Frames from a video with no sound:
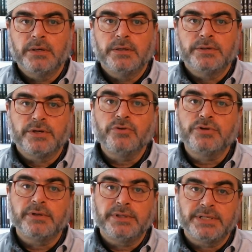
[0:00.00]

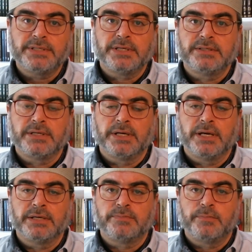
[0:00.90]
Social distancing
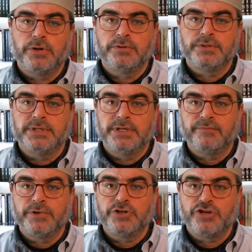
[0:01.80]
has posed
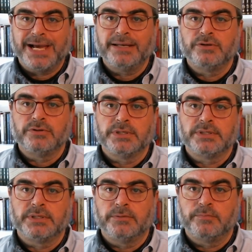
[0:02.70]
different challenges
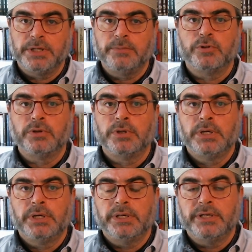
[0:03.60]
to people
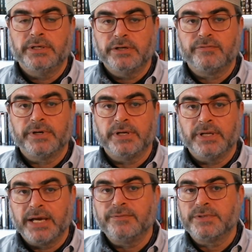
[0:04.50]
in different
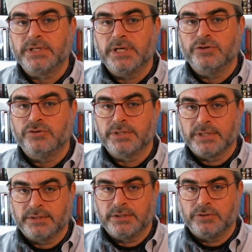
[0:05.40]
life stages
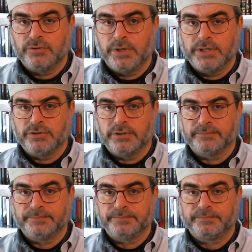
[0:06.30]
and situations.
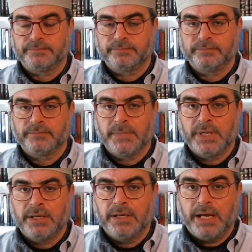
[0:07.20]

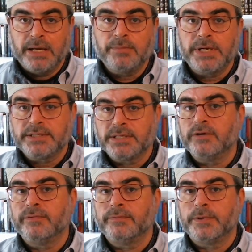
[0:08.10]
I myself
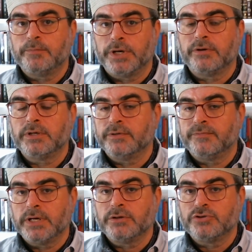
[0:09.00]
am the parent of
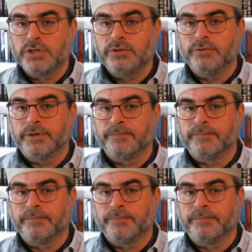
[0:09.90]
young children,